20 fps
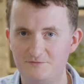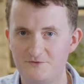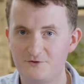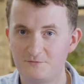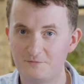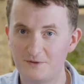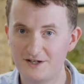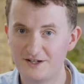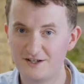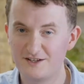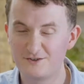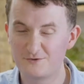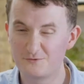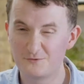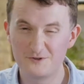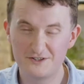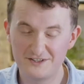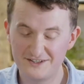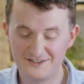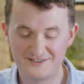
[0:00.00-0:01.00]
the spy gets
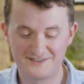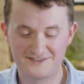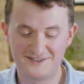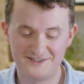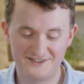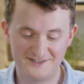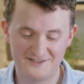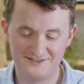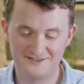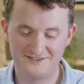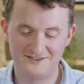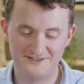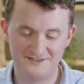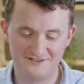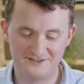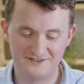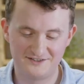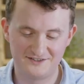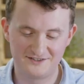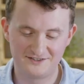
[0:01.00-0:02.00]
really excited and he's
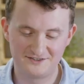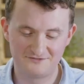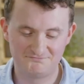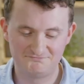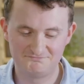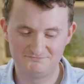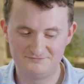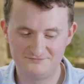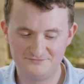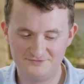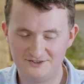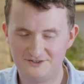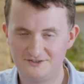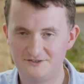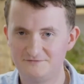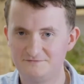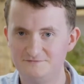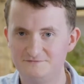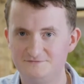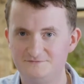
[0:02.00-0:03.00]
like,
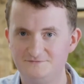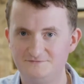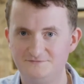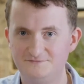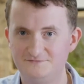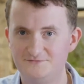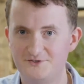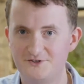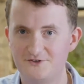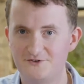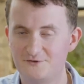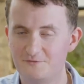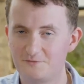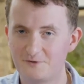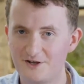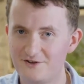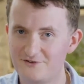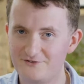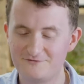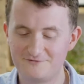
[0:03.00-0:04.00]
there's a
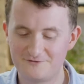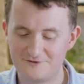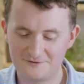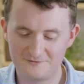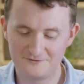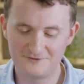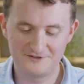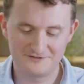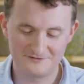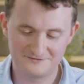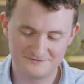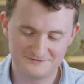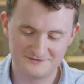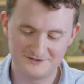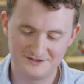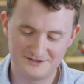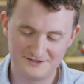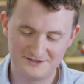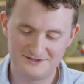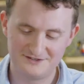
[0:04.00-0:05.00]
present for me.
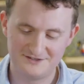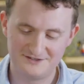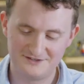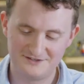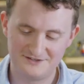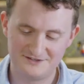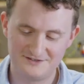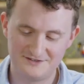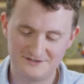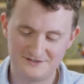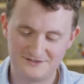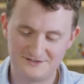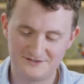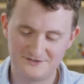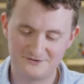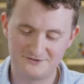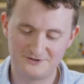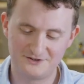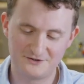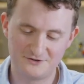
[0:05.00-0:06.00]

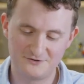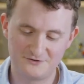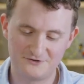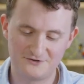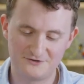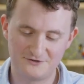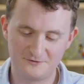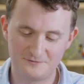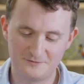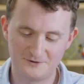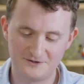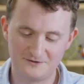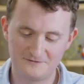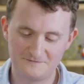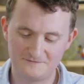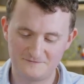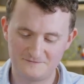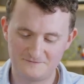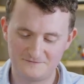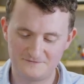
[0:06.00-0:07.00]
So he goes to open it,
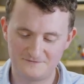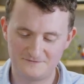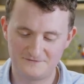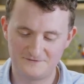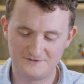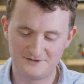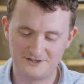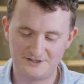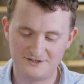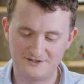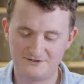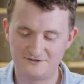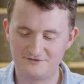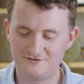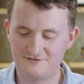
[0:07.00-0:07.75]
and in our